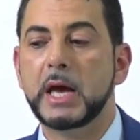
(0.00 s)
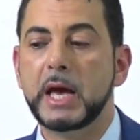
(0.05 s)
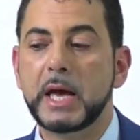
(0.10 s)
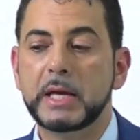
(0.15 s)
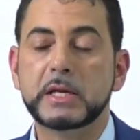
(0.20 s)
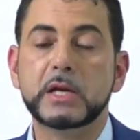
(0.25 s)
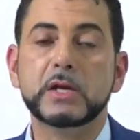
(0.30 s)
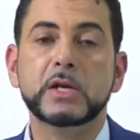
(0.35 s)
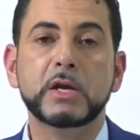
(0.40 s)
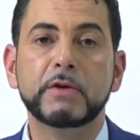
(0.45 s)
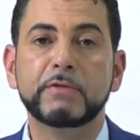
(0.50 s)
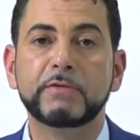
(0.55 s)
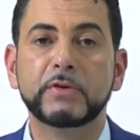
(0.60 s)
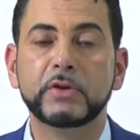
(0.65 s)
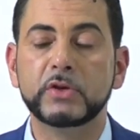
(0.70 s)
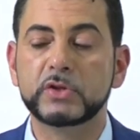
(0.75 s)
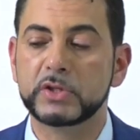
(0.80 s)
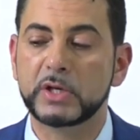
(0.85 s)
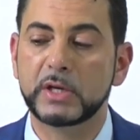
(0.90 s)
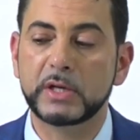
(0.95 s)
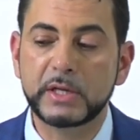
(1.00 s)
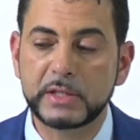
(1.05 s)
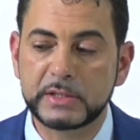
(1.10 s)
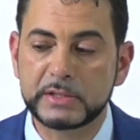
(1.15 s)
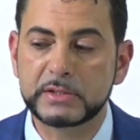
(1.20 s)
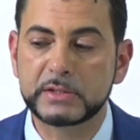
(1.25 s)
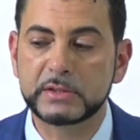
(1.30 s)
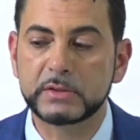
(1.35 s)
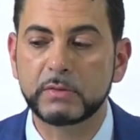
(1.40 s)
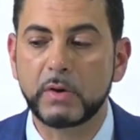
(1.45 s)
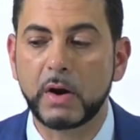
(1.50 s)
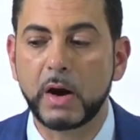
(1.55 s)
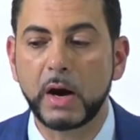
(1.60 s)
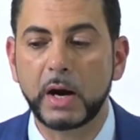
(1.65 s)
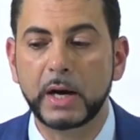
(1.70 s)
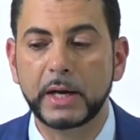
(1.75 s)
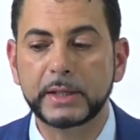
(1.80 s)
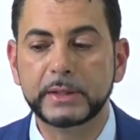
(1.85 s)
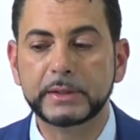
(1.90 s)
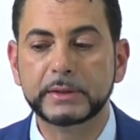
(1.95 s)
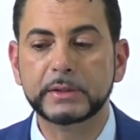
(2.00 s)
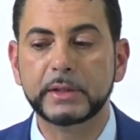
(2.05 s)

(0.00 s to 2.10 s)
In the near future, it's still high.